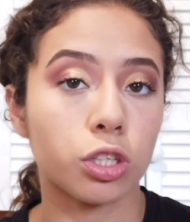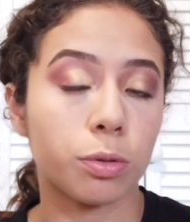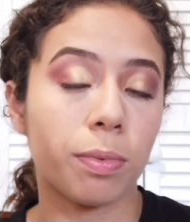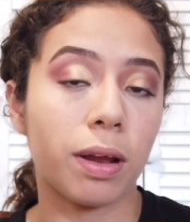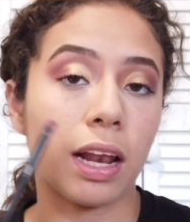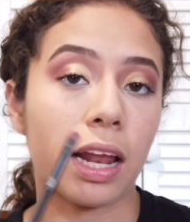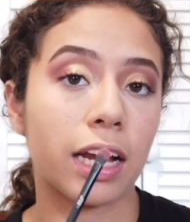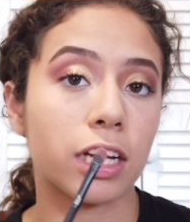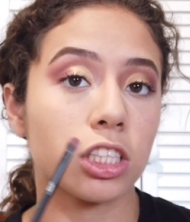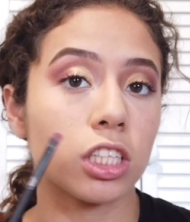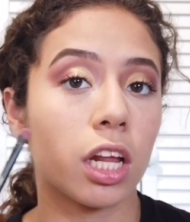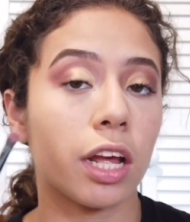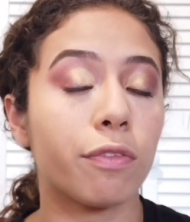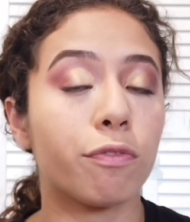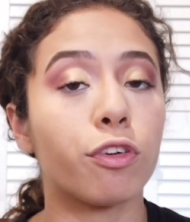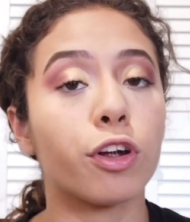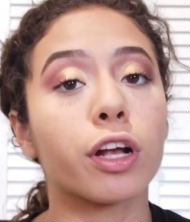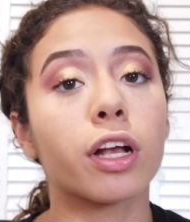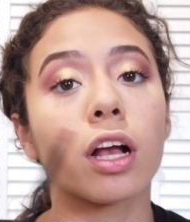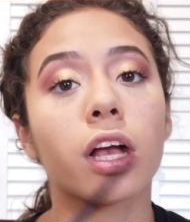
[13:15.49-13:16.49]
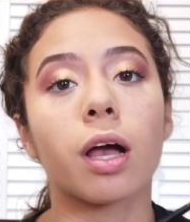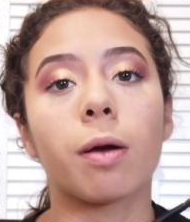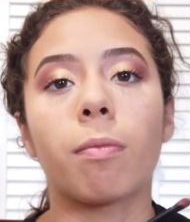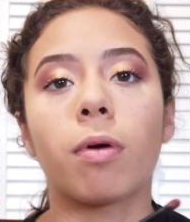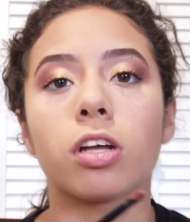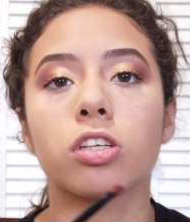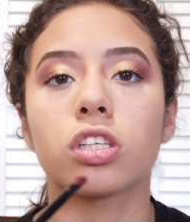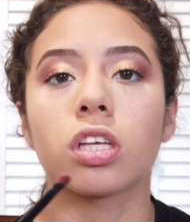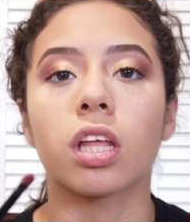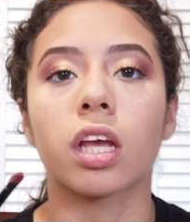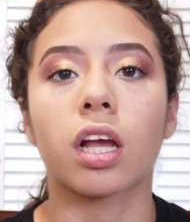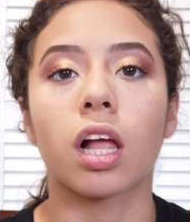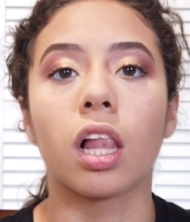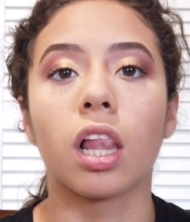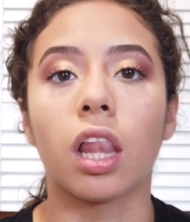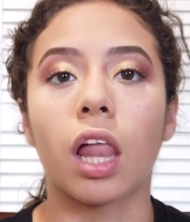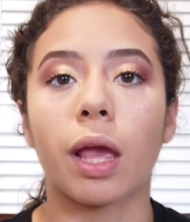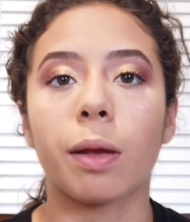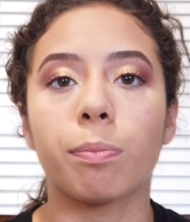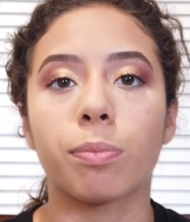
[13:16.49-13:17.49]
my lash line for it to come out to like a
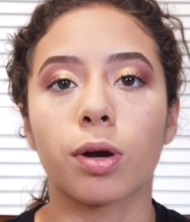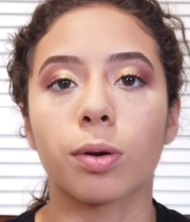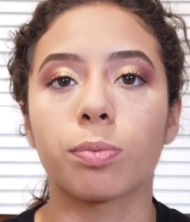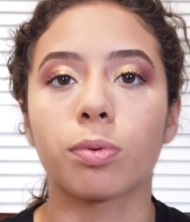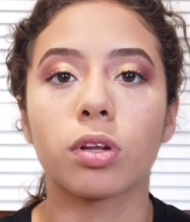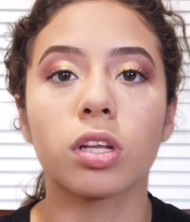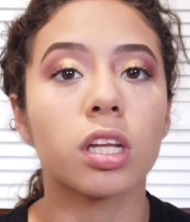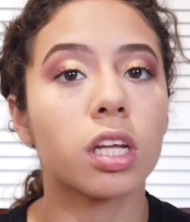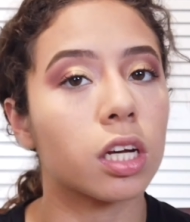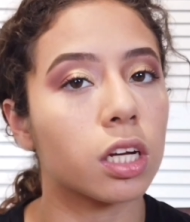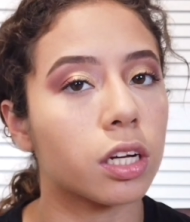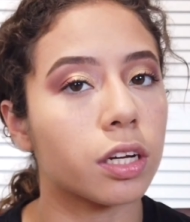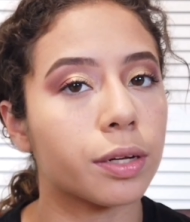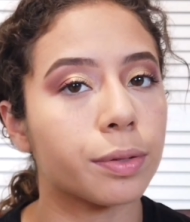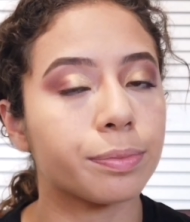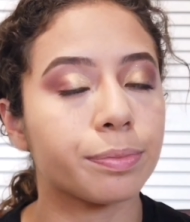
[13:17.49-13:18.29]
light purple look.